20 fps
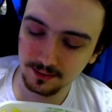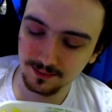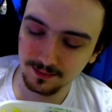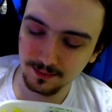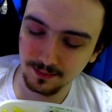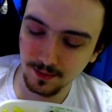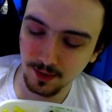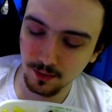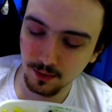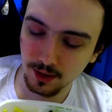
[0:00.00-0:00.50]

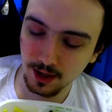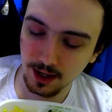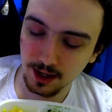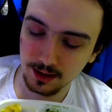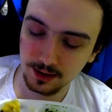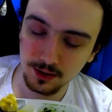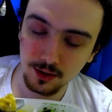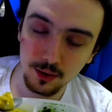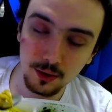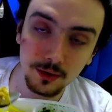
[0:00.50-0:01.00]
okay, and
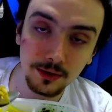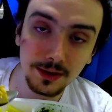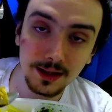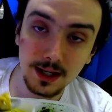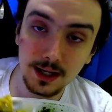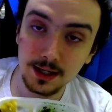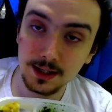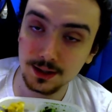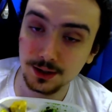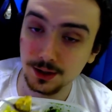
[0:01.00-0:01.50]
the whole thing
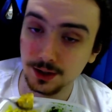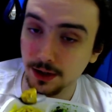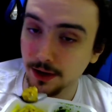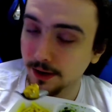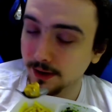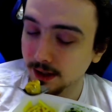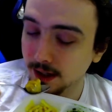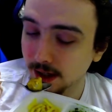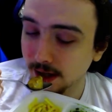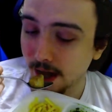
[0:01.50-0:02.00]
is
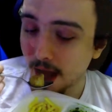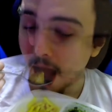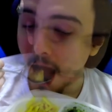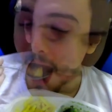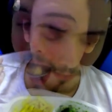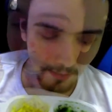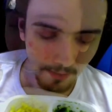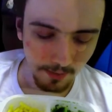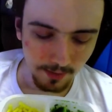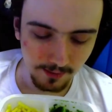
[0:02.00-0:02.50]
soggy,
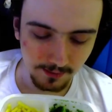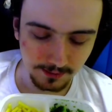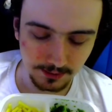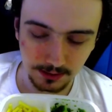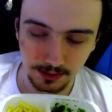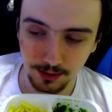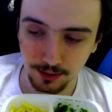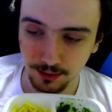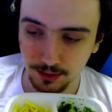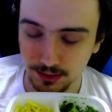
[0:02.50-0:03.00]

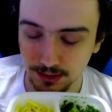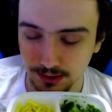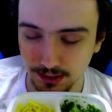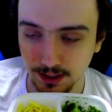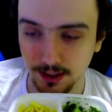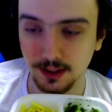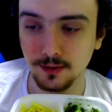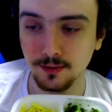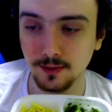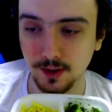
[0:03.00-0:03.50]
so it's kind
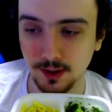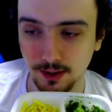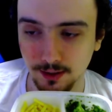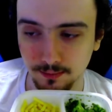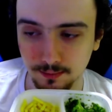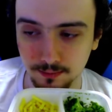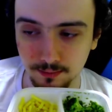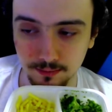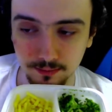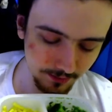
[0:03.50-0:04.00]
of a
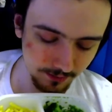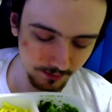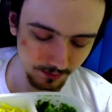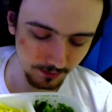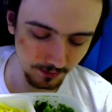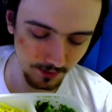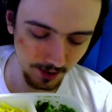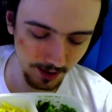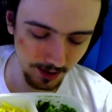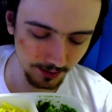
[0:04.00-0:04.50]

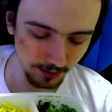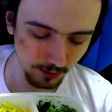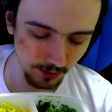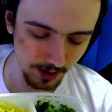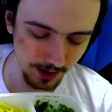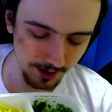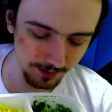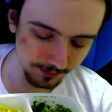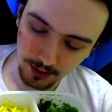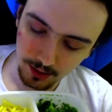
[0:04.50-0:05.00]
not
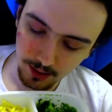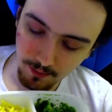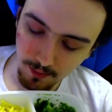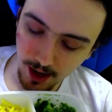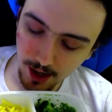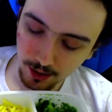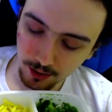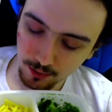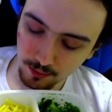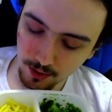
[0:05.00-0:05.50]
great. The
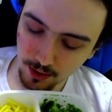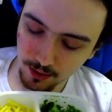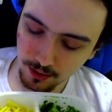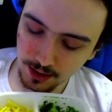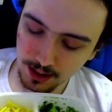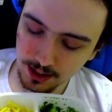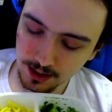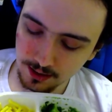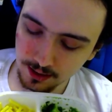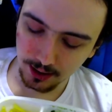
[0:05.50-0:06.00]

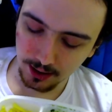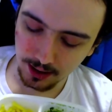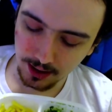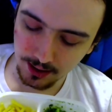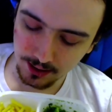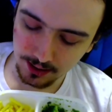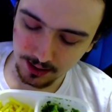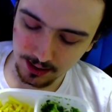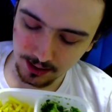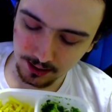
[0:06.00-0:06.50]
macaroni, I
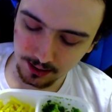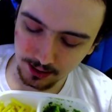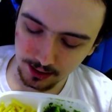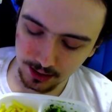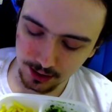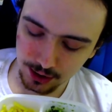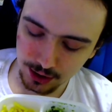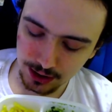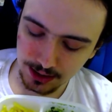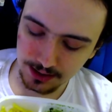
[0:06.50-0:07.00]
think the
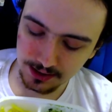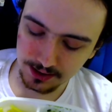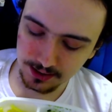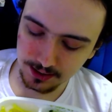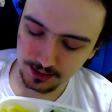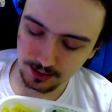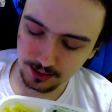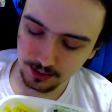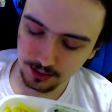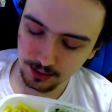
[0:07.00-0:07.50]
cheese
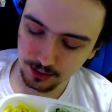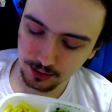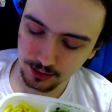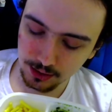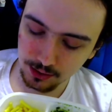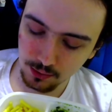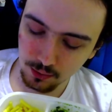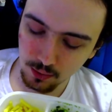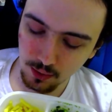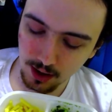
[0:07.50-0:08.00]
is a little too
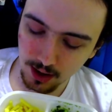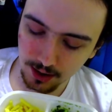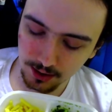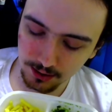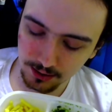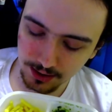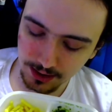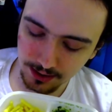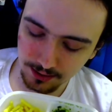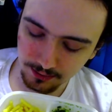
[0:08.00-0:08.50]

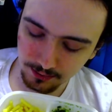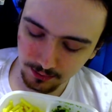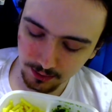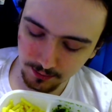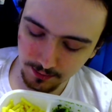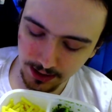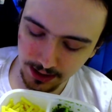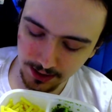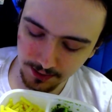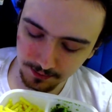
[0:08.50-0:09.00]
watery for
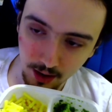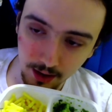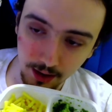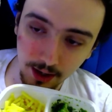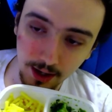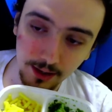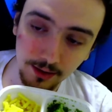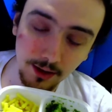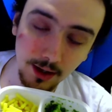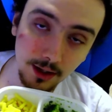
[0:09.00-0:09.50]
me.
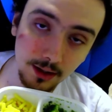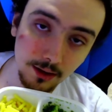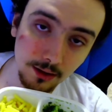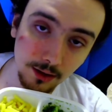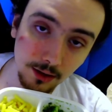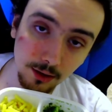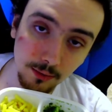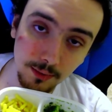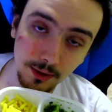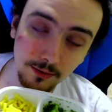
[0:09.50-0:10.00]
I'd like a
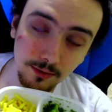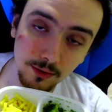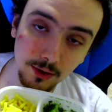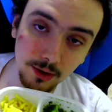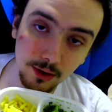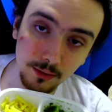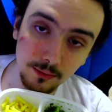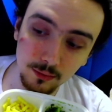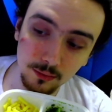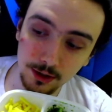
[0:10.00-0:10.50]
little bit of a
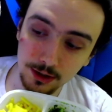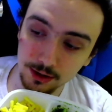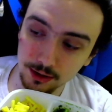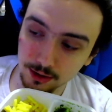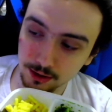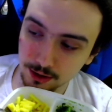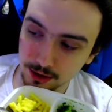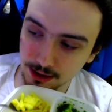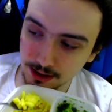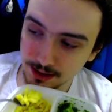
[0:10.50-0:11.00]
richer
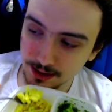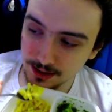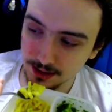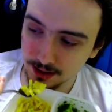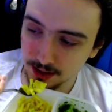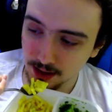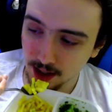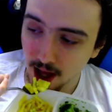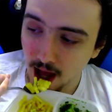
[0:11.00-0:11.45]
cheese.